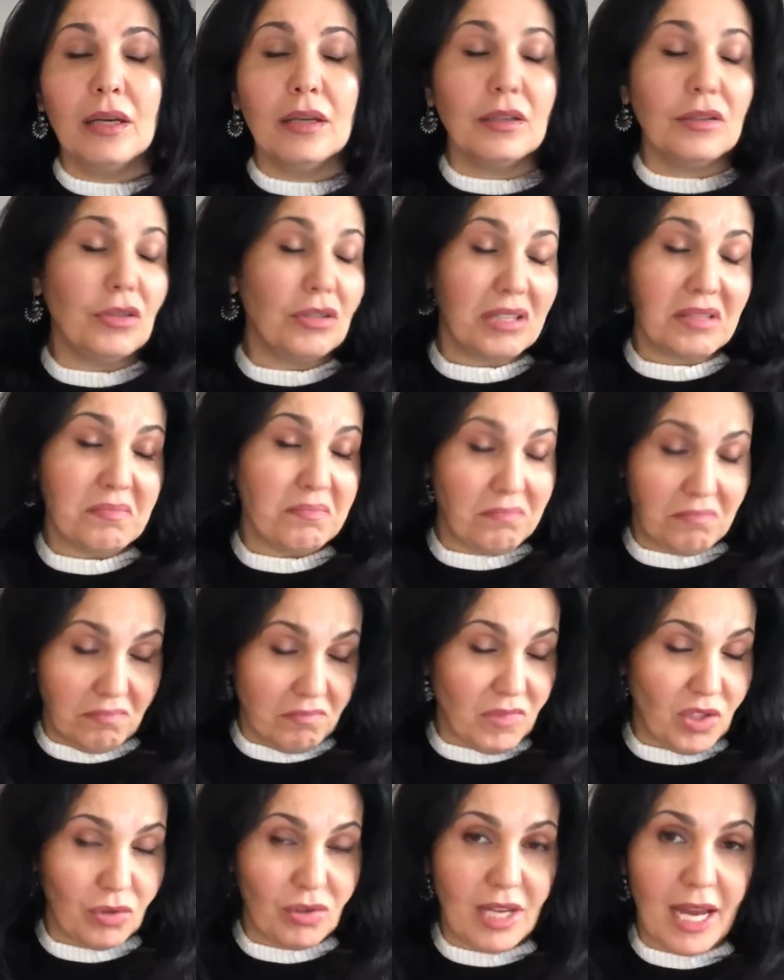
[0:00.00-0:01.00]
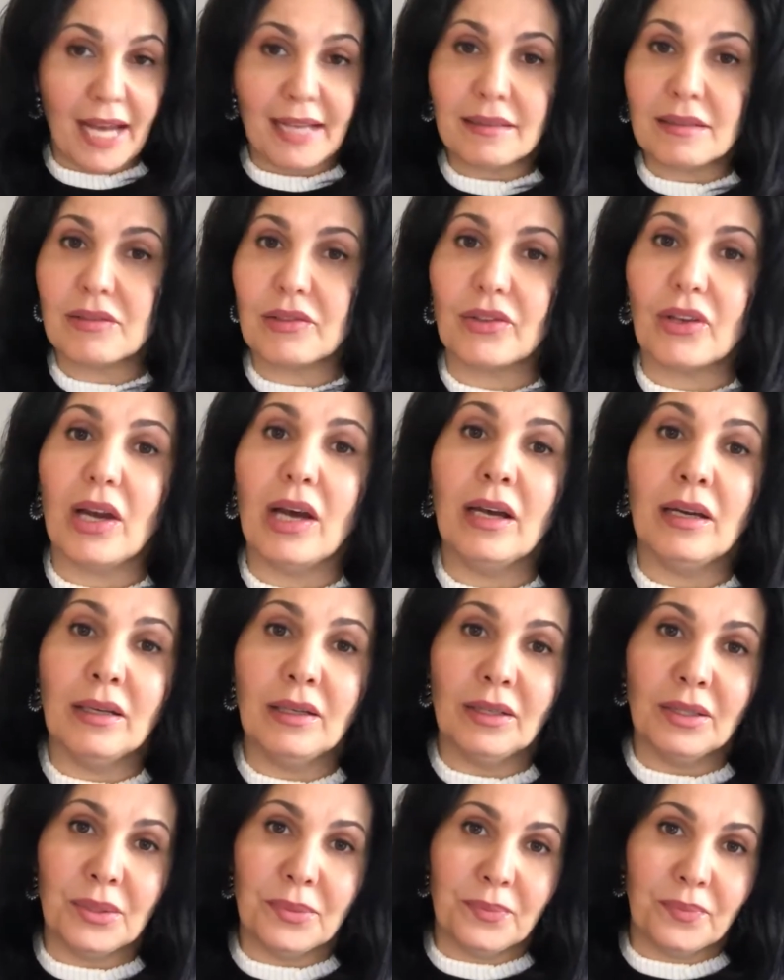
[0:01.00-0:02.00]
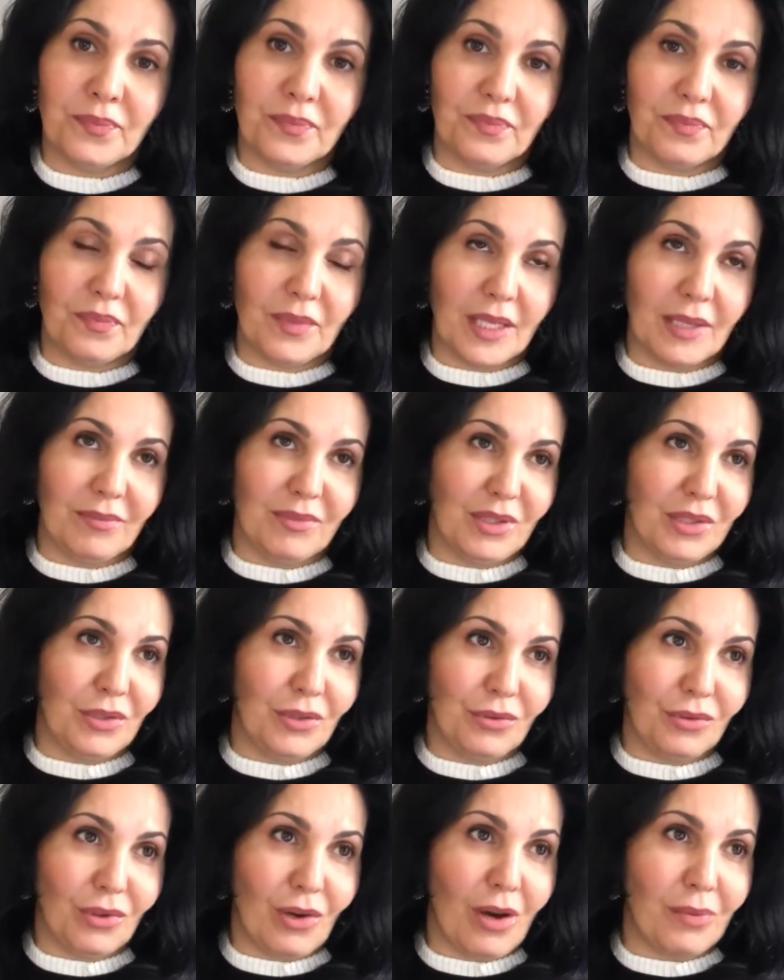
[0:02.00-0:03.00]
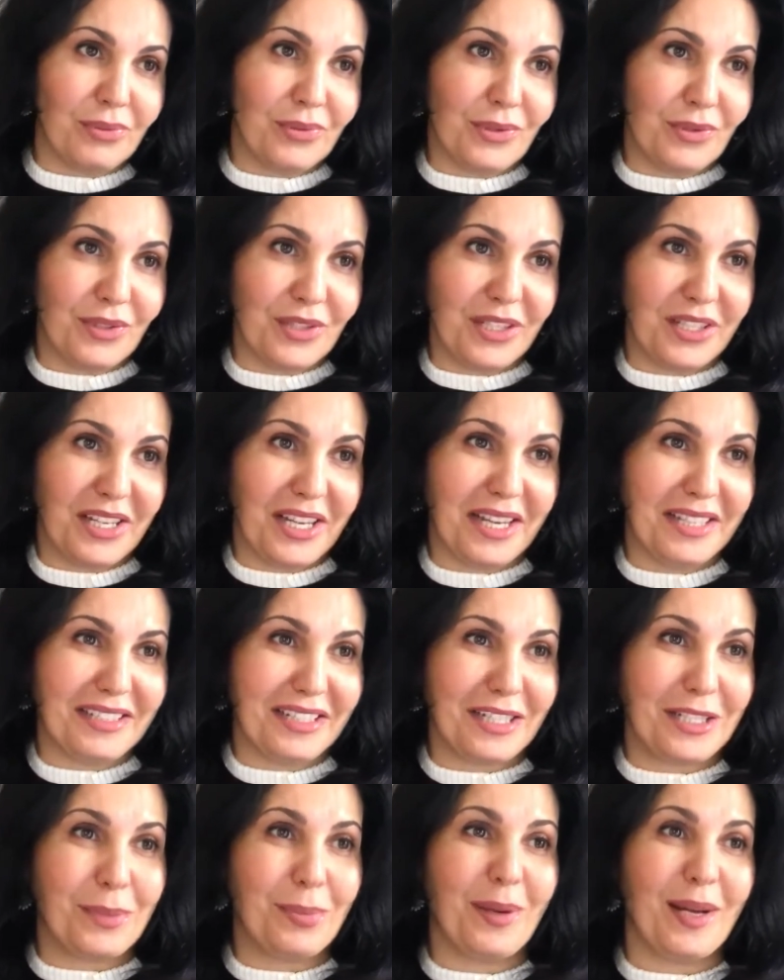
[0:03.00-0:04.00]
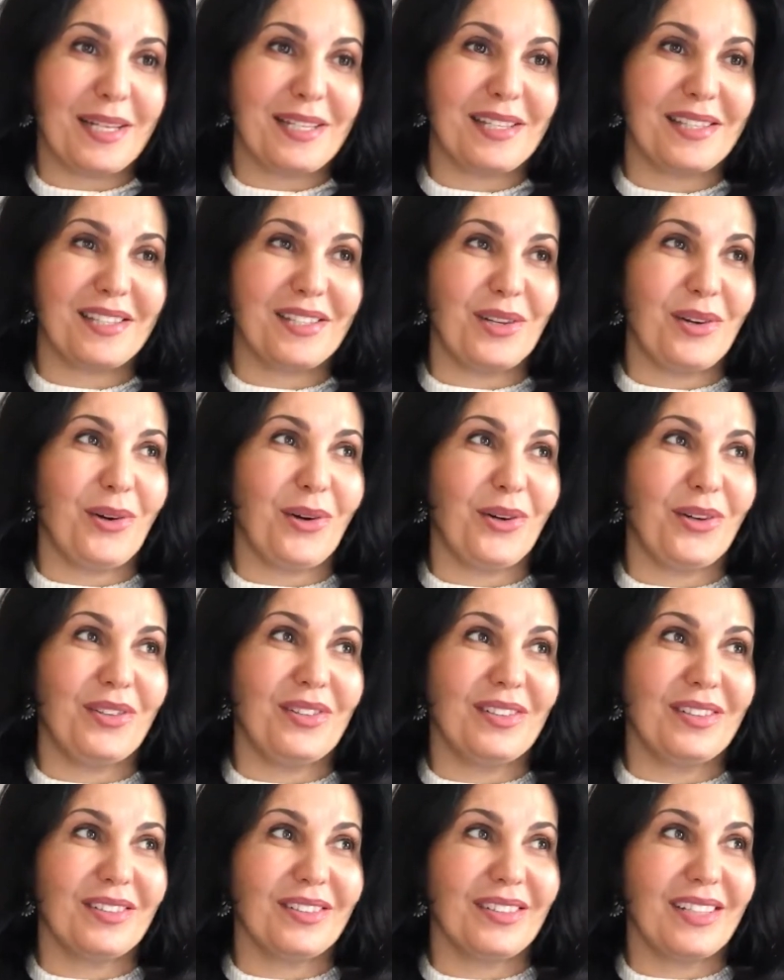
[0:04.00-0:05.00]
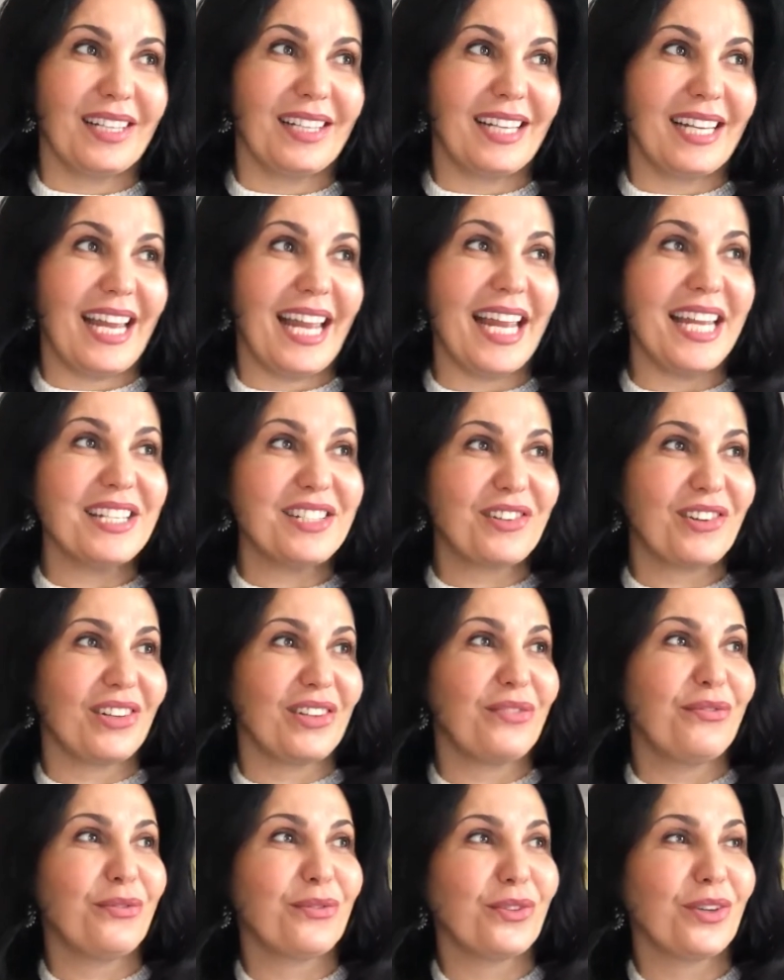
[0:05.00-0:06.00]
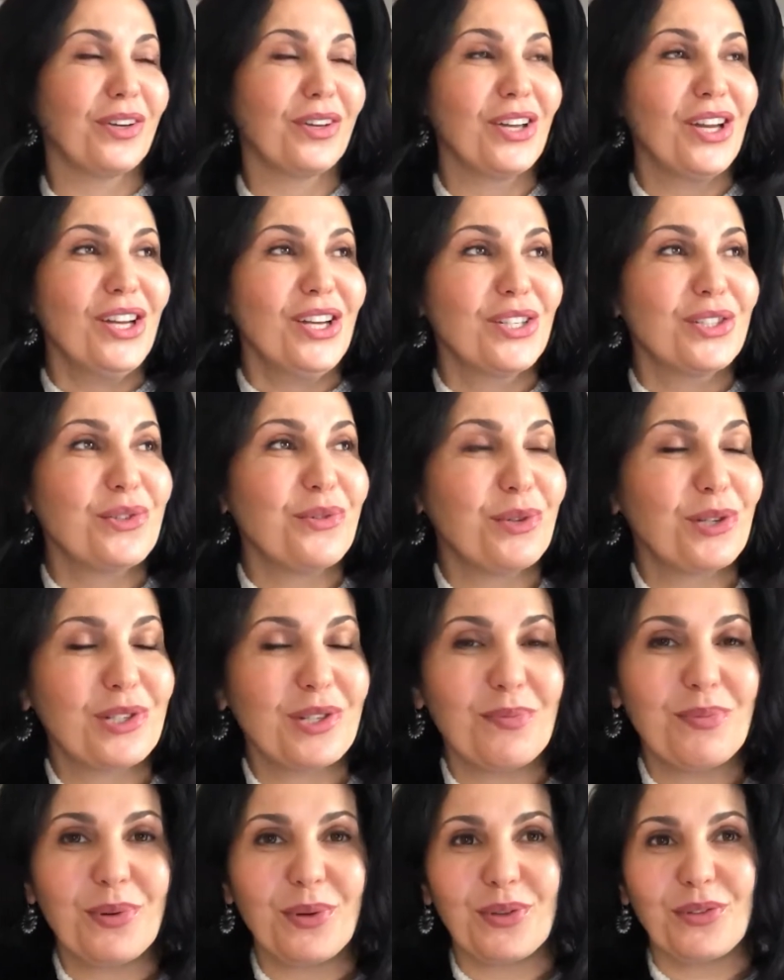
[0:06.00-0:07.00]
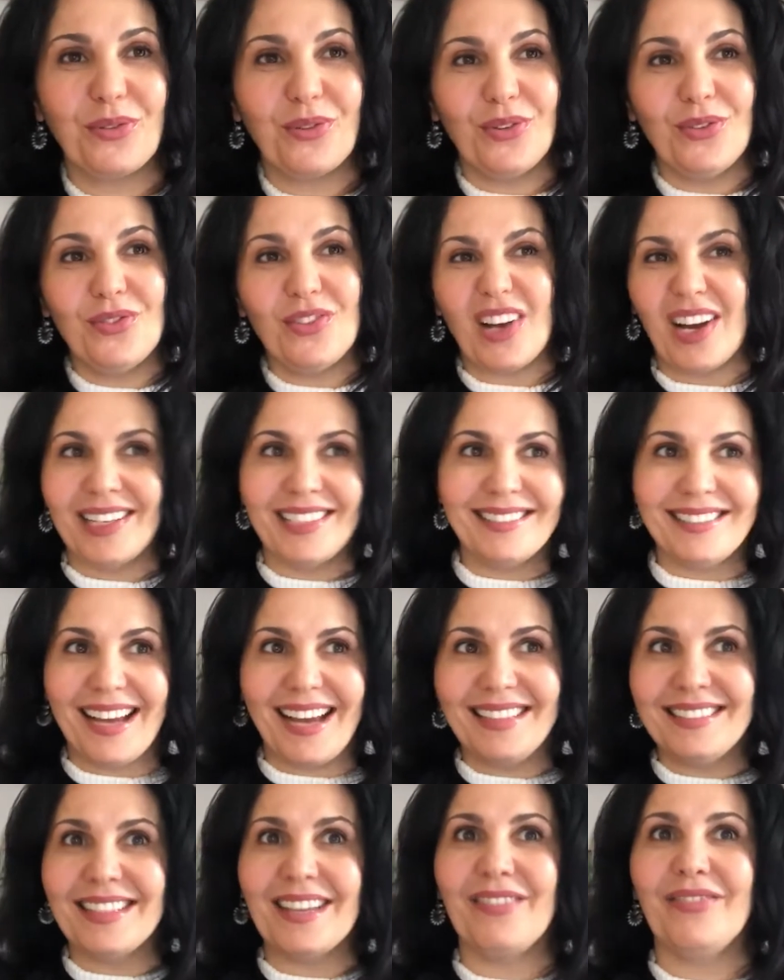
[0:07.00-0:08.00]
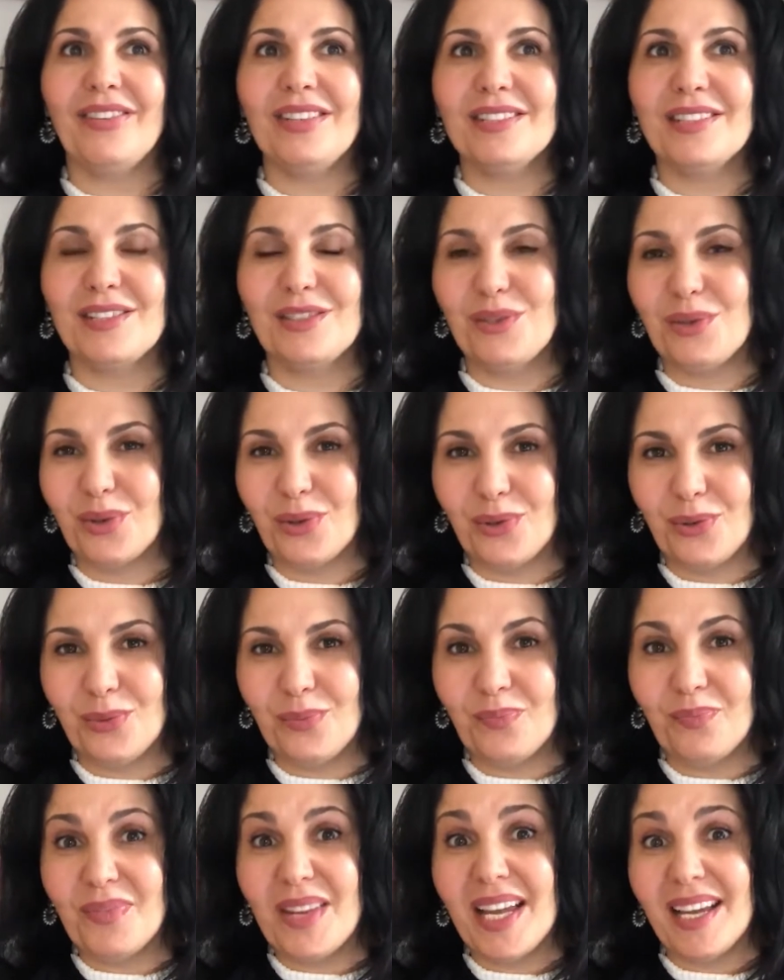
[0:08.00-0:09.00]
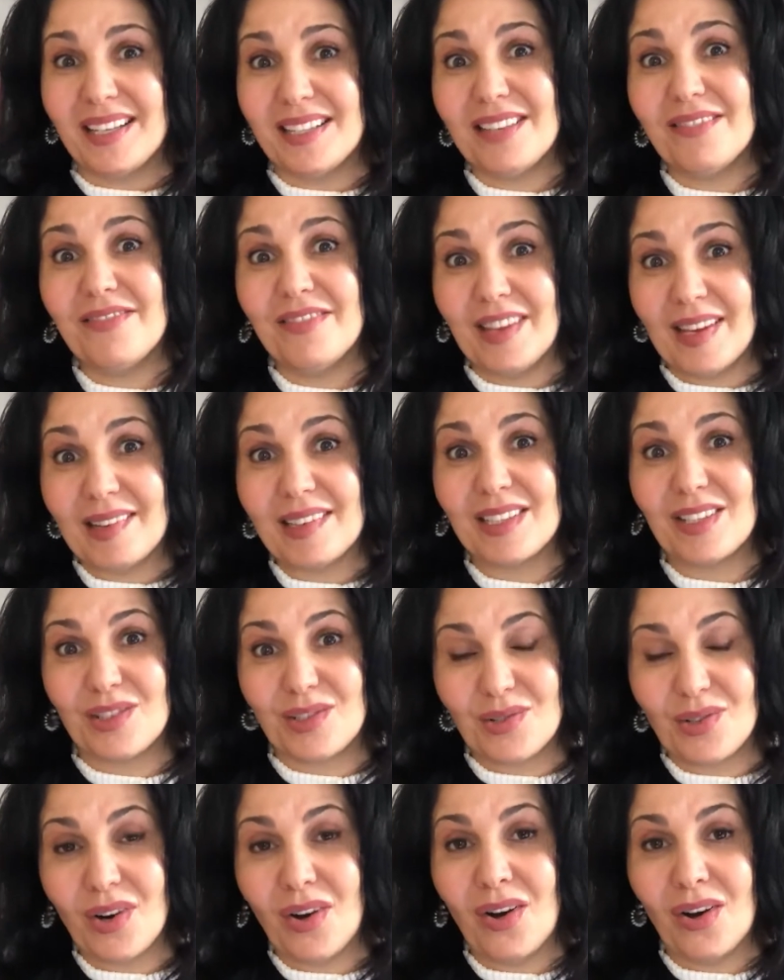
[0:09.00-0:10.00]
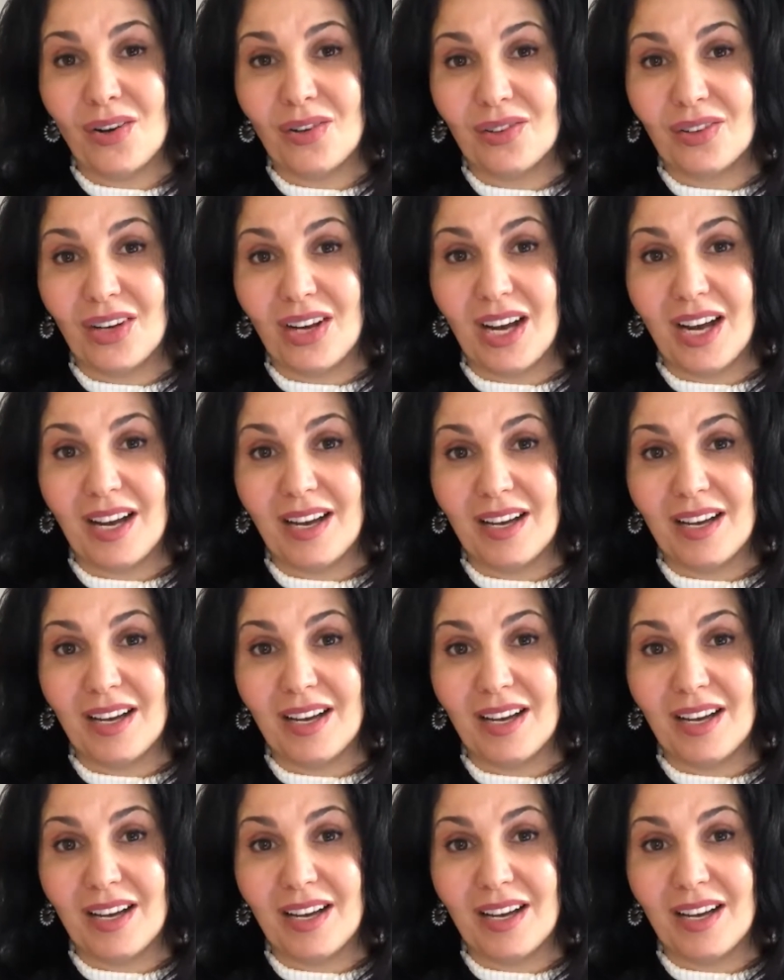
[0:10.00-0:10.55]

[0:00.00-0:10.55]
you can do that. And you absolutely can express your hatred towards a person. Ali'den nefret ediyorum. It's a very strong